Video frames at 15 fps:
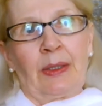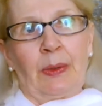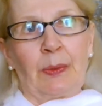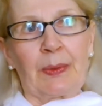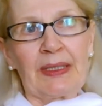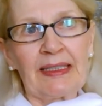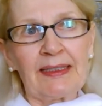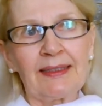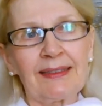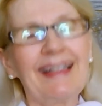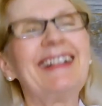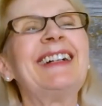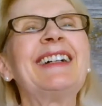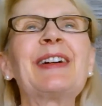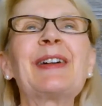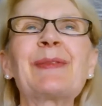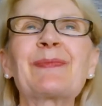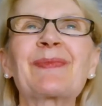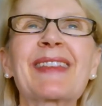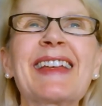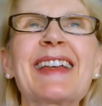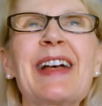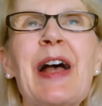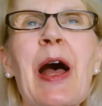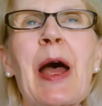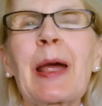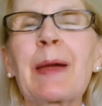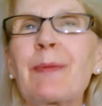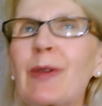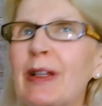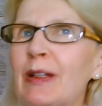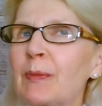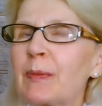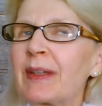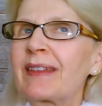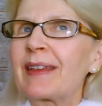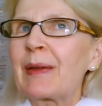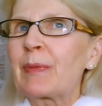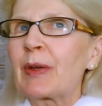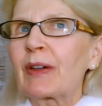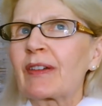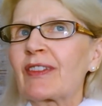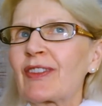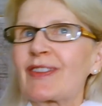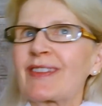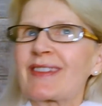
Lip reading: Well, I'm a little bit embarrassed to